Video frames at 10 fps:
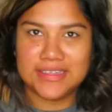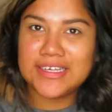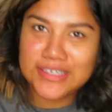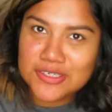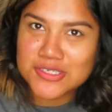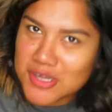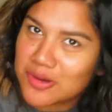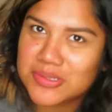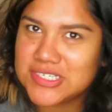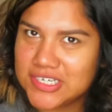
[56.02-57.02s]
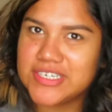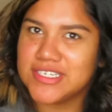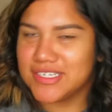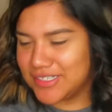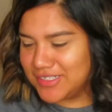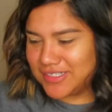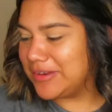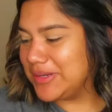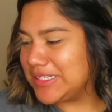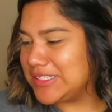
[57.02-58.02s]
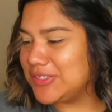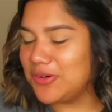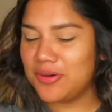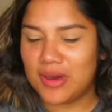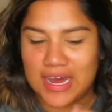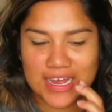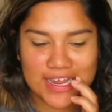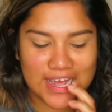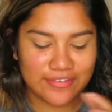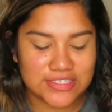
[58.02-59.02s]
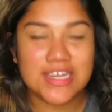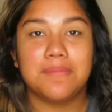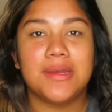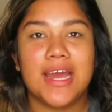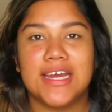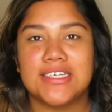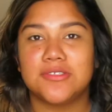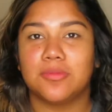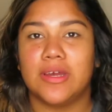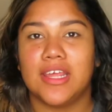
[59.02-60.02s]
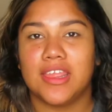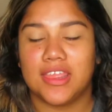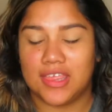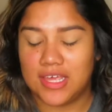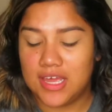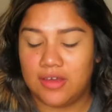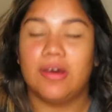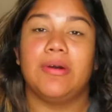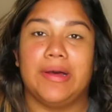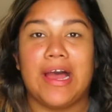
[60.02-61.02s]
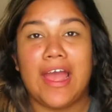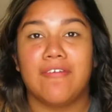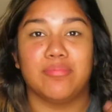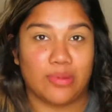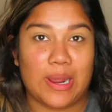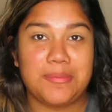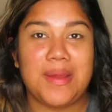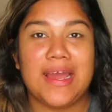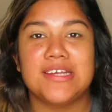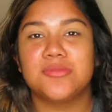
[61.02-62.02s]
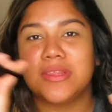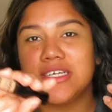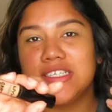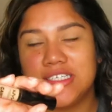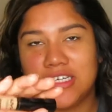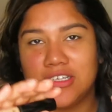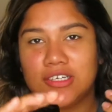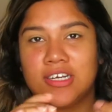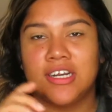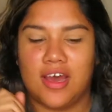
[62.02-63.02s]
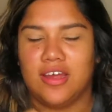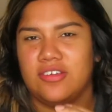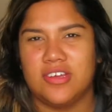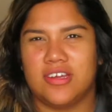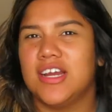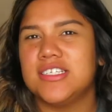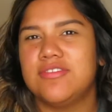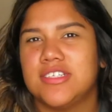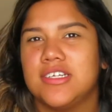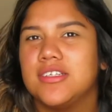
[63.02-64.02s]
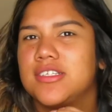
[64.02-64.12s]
lighting is always changing. Anyway, so I have set my eyes with, well, I have primed my eyes with concealer. You guys have seen